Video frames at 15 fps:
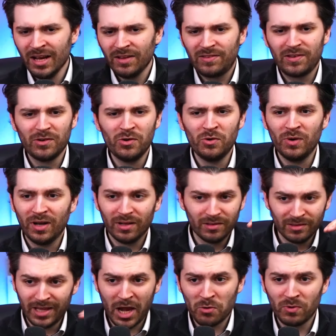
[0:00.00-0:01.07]
to
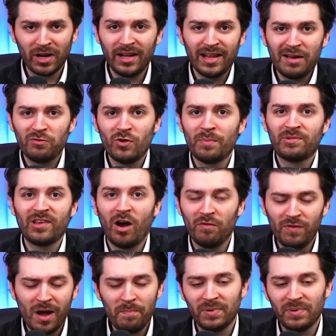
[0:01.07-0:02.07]
literally level himself up.